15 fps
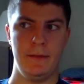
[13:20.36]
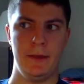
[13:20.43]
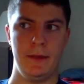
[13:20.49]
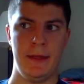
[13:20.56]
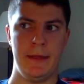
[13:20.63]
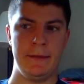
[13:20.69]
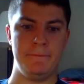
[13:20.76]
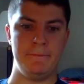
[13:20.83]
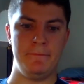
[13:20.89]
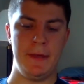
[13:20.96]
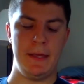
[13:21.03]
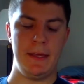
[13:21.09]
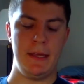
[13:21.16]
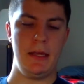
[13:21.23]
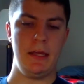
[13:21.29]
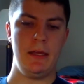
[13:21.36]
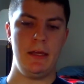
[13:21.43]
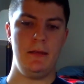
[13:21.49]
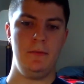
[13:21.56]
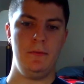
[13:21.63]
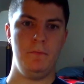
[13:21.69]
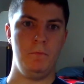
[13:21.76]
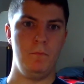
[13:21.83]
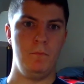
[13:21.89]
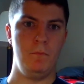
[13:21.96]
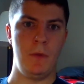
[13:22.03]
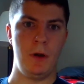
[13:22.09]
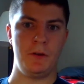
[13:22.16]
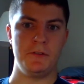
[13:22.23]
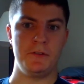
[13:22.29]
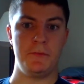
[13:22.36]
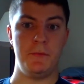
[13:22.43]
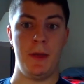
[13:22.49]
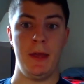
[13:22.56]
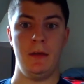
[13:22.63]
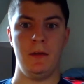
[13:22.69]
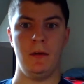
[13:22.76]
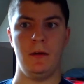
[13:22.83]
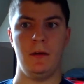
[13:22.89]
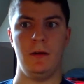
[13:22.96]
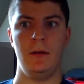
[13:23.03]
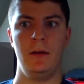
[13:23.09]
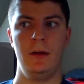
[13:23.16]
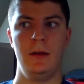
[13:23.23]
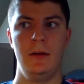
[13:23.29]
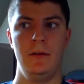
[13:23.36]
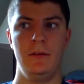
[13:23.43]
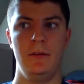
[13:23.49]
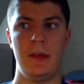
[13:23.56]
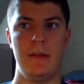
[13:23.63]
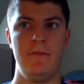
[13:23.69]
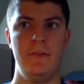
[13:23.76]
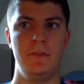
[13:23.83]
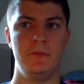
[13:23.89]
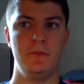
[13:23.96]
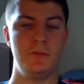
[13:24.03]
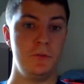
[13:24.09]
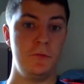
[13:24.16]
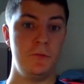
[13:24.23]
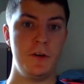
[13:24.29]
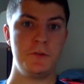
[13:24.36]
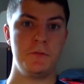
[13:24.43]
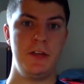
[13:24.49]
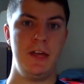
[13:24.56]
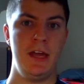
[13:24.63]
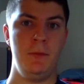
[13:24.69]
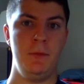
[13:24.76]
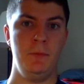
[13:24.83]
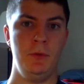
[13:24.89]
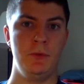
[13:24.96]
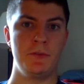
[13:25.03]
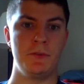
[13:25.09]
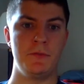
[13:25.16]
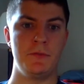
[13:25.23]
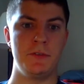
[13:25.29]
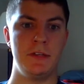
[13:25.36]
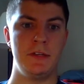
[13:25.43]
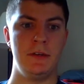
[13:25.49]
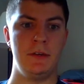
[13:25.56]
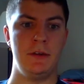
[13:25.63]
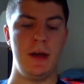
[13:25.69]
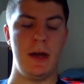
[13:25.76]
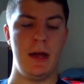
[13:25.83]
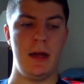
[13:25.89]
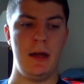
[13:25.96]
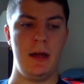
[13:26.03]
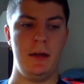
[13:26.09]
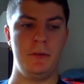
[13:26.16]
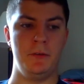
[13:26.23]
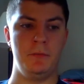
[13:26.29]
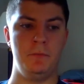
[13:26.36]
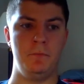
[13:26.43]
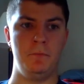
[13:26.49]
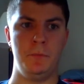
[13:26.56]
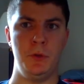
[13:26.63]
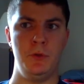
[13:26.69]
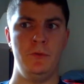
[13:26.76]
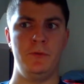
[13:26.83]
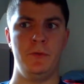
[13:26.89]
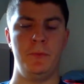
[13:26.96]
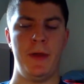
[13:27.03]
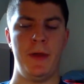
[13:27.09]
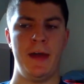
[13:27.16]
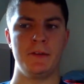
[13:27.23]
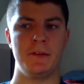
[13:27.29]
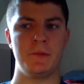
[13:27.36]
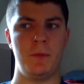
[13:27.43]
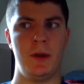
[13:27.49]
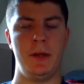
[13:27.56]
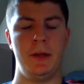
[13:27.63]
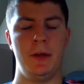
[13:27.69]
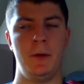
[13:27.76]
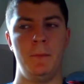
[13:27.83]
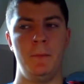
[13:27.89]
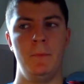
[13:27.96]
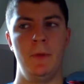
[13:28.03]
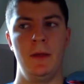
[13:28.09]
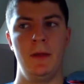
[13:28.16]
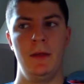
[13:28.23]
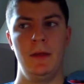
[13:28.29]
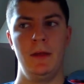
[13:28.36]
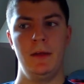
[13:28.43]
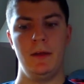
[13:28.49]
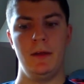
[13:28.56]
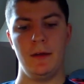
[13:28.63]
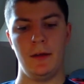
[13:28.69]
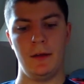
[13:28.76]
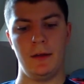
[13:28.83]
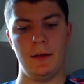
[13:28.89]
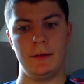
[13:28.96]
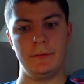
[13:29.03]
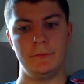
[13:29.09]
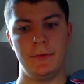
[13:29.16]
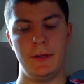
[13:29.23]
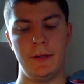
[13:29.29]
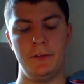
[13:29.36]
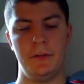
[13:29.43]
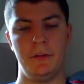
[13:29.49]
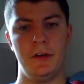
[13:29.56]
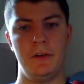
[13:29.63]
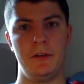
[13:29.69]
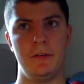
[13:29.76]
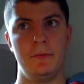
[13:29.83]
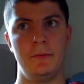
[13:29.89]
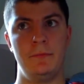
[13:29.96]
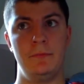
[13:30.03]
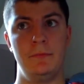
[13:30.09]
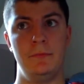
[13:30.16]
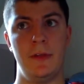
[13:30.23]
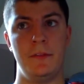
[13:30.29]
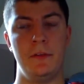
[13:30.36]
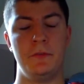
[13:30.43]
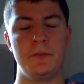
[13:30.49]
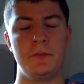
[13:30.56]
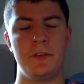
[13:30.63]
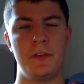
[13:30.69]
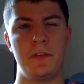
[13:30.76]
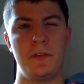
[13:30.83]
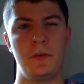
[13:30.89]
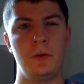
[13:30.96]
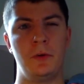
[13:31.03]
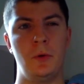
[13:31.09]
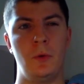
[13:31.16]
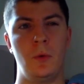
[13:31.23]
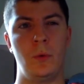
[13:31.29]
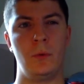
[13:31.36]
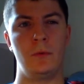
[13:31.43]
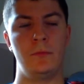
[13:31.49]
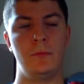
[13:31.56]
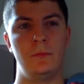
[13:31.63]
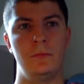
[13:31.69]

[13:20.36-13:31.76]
And Marcus Baker, even true freshman Cam Lewis was in on a beautiful pass breakup in the later. He was in the third quarter.